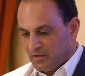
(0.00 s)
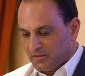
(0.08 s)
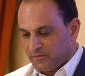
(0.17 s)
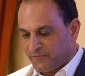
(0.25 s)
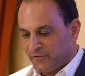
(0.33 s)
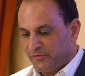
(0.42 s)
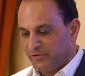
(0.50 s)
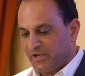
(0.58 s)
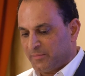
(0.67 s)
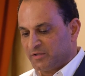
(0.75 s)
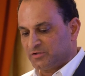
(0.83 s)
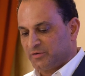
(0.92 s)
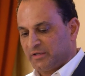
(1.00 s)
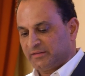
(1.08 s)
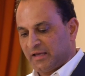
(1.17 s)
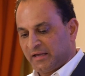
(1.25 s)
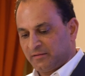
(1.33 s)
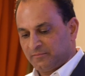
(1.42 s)
To further demonstrate
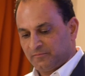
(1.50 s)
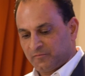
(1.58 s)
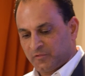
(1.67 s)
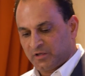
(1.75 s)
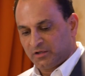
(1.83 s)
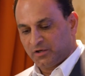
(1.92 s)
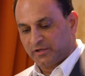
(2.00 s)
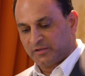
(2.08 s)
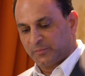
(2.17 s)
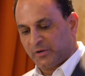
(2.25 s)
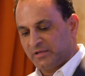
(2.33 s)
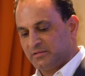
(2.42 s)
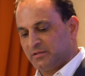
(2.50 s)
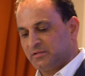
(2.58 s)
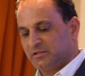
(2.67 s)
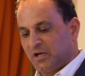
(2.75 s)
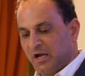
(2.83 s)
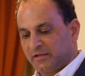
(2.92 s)
that, you can look at the price of the
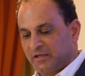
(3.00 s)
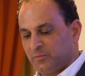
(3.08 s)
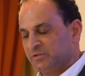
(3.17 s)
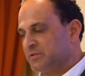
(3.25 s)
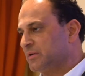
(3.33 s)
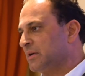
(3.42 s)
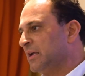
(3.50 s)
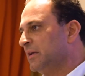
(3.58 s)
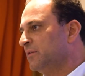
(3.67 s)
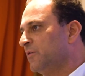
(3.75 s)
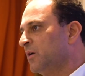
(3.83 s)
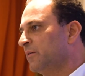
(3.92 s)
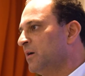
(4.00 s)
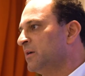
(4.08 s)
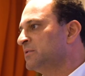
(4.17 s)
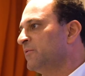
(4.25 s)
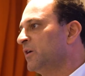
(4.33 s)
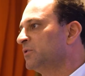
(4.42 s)
stock. That was, again,
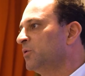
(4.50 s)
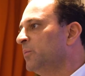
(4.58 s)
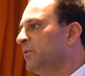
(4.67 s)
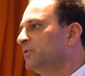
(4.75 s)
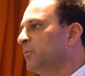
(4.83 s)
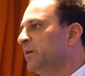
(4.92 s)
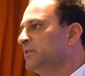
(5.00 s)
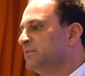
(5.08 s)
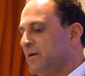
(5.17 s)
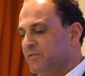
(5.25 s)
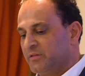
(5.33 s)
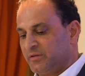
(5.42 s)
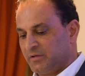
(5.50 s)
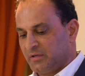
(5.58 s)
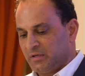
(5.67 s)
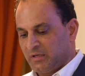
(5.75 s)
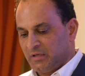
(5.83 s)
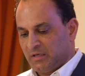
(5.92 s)
as of October the 27th.
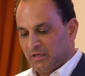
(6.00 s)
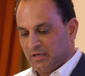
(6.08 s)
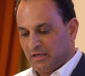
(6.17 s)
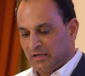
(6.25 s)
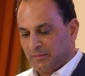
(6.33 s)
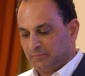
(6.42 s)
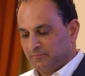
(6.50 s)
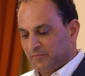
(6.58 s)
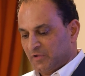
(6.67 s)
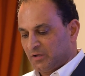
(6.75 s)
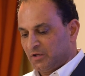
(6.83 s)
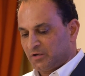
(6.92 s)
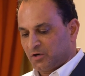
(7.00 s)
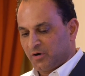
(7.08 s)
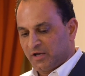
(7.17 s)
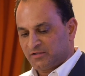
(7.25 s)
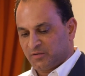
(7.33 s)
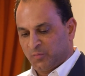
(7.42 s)
You look
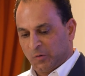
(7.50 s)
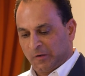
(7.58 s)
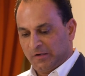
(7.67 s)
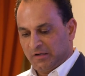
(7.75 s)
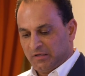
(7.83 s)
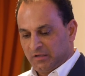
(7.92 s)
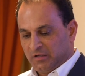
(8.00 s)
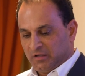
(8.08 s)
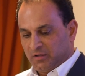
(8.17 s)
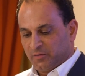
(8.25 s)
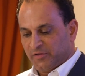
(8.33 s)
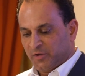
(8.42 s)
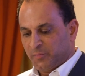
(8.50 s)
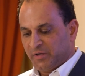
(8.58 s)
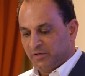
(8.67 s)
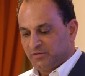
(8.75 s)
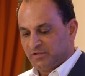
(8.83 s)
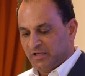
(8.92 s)
across the board with our
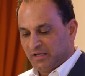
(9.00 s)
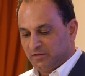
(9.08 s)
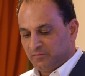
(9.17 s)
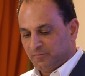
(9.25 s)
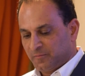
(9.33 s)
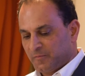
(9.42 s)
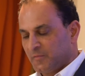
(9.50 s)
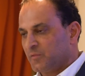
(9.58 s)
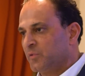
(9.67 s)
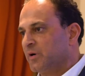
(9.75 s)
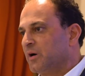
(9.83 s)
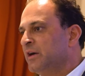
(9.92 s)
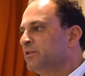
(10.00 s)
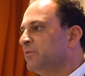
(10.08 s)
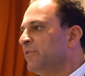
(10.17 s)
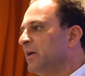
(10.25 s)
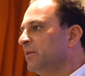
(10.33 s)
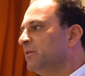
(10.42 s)
peers, again, we're
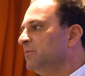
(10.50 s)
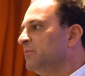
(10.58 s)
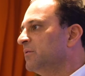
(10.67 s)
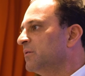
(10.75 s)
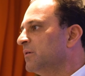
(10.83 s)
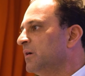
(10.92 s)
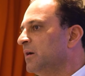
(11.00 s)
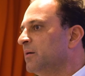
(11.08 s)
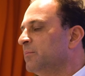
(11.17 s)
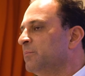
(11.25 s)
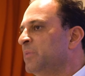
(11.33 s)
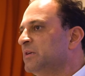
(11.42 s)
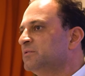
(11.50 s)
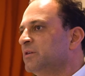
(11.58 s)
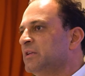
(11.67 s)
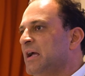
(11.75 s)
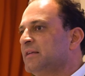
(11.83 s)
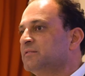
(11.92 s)
undervalued based
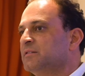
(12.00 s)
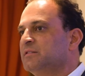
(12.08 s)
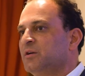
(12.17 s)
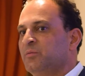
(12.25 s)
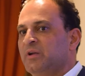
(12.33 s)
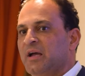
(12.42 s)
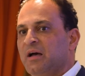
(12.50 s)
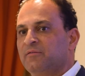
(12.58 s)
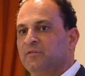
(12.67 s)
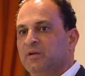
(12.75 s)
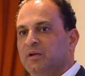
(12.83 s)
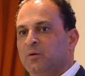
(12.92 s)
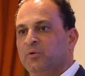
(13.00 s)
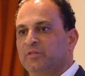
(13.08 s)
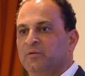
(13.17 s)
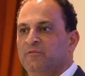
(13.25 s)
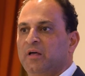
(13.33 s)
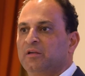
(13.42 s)
on the assets that we have and
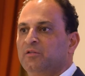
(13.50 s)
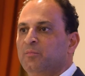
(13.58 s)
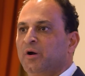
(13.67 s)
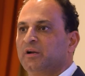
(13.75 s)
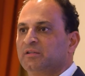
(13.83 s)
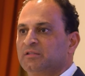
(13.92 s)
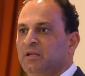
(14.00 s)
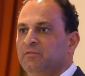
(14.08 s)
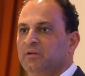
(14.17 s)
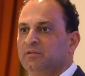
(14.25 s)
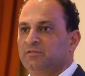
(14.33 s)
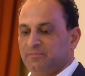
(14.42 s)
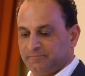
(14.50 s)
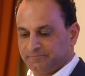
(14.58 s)
what the value the market's giving us.